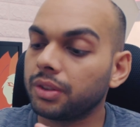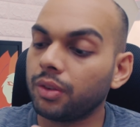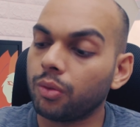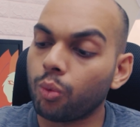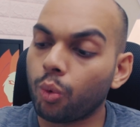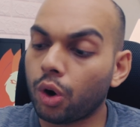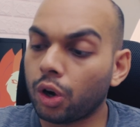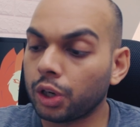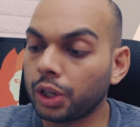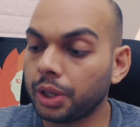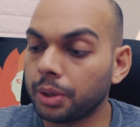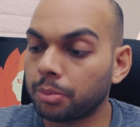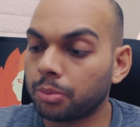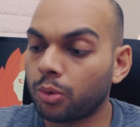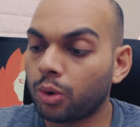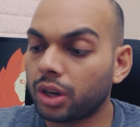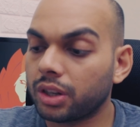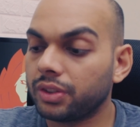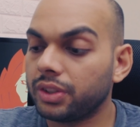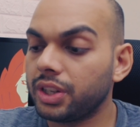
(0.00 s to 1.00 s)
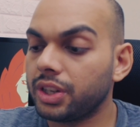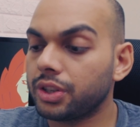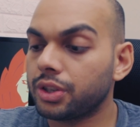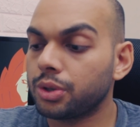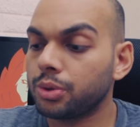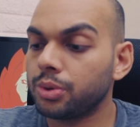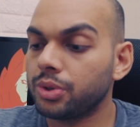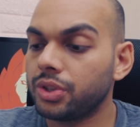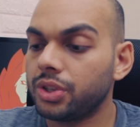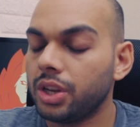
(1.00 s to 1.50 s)
of the volume, one of the
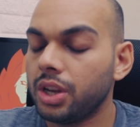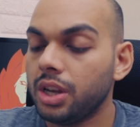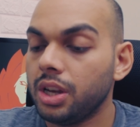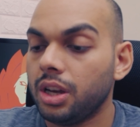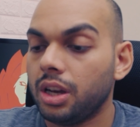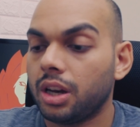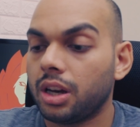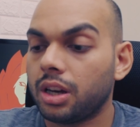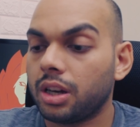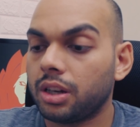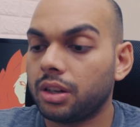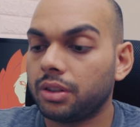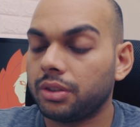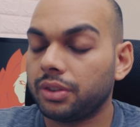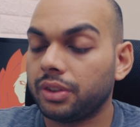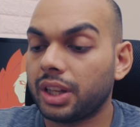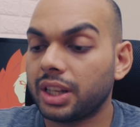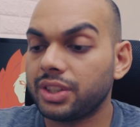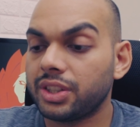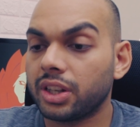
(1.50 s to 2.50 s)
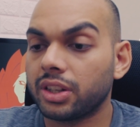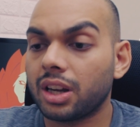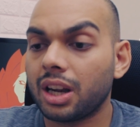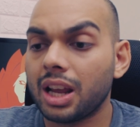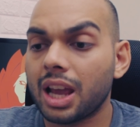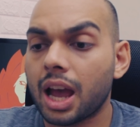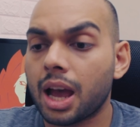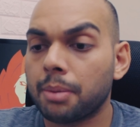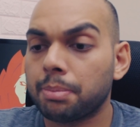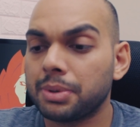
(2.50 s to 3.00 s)
issues that generally
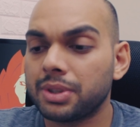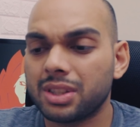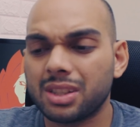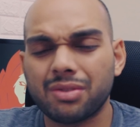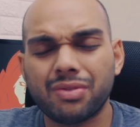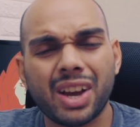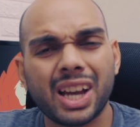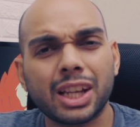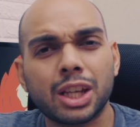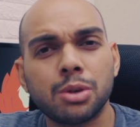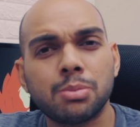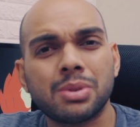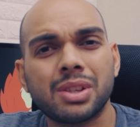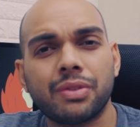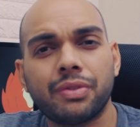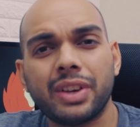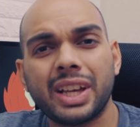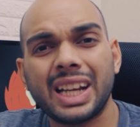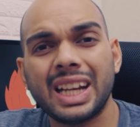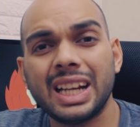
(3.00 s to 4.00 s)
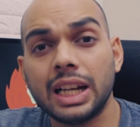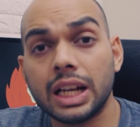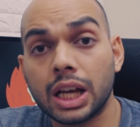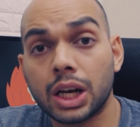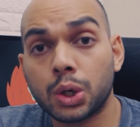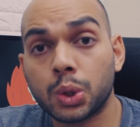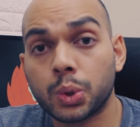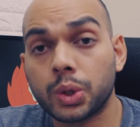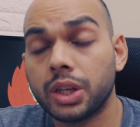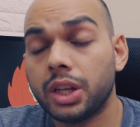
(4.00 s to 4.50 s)
happens is vacuums are very
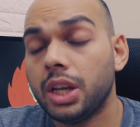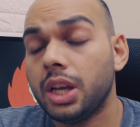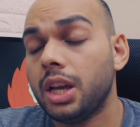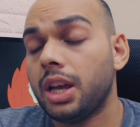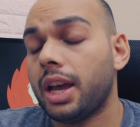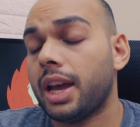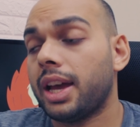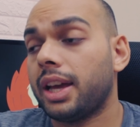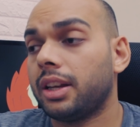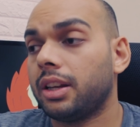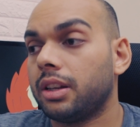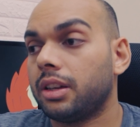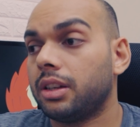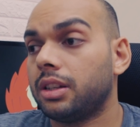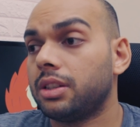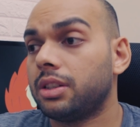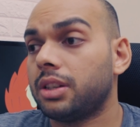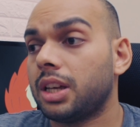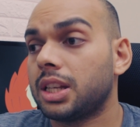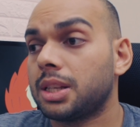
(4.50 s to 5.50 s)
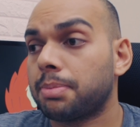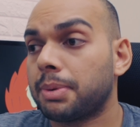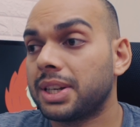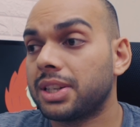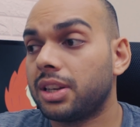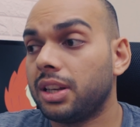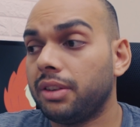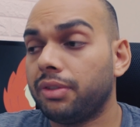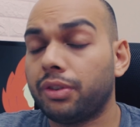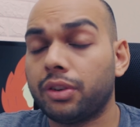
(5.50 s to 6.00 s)
loud, and
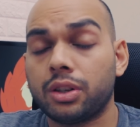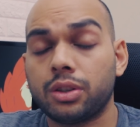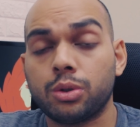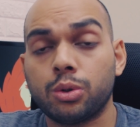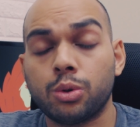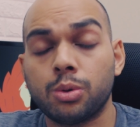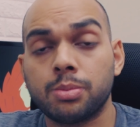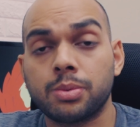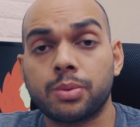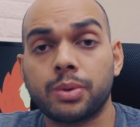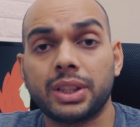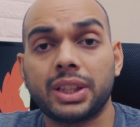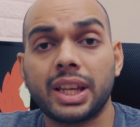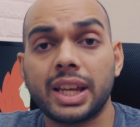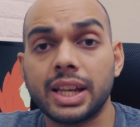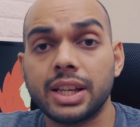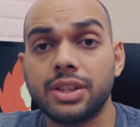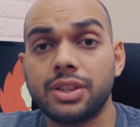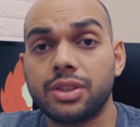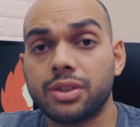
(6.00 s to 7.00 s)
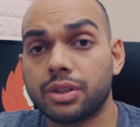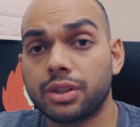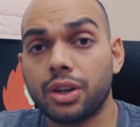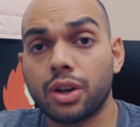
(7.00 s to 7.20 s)
especially for homes with kids or